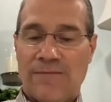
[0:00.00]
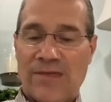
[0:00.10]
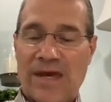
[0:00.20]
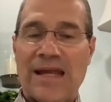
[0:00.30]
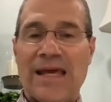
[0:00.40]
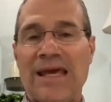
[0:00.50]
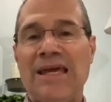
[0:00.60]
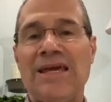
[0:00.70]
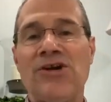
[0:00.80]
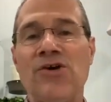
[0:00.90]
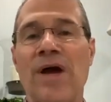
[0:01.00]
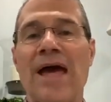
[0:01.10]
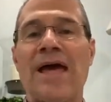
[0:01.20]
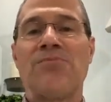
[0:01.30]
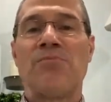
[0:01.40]
that he who
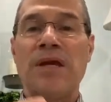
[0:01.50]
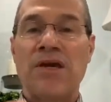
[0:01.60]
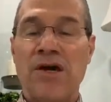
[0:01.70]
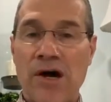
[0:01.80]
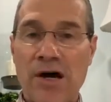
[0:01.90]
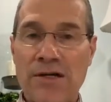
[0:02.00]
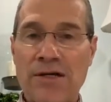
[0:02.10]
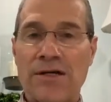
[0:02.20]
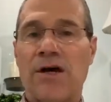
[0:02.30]
had begun